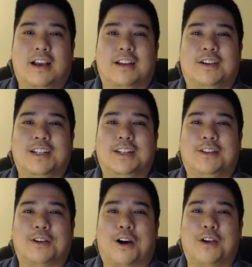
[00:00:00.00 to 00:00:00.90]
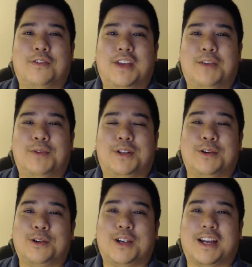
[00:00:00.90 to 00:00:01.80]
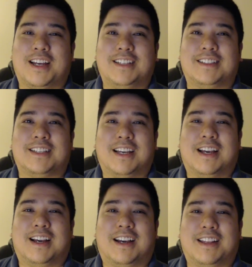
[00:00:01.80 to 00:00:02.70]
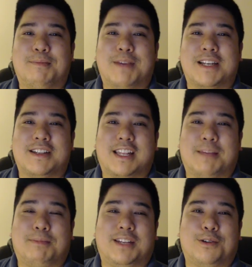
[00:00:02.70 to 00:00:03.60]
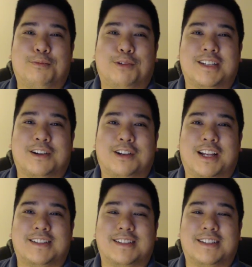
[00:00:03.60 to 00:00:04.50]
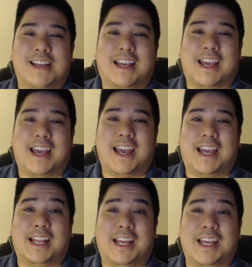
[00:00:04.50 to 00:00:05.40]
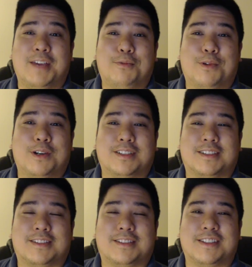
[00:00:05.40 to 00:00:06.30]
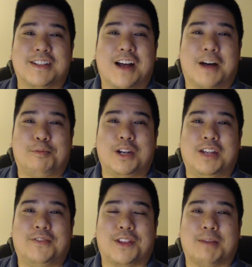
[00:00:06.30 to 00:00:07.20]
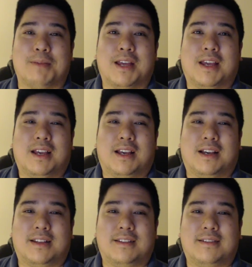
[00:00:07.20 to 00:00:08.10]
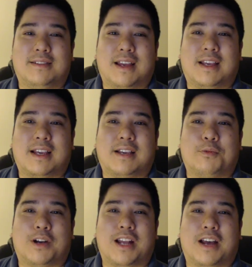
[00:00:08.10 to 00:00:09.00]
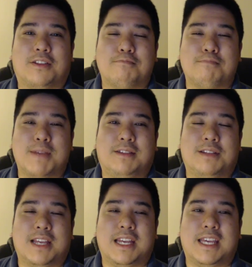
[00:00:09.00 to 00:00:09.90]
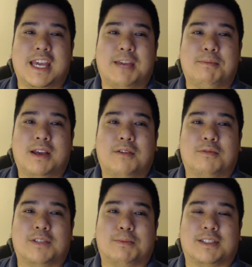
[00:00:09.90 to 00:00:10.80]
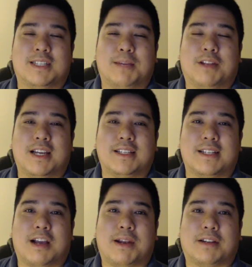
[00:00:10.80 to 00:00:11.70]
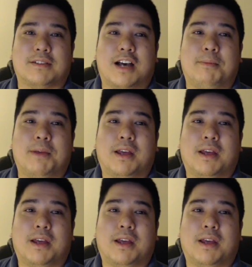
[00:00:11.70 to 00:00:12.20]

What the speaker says: Talking to the RVA returner guys, they mentioned that they played Turbo Discard against this deck, and it was not pretty for them. This deck won out the mid to late game, was able to stabilize and come out on top.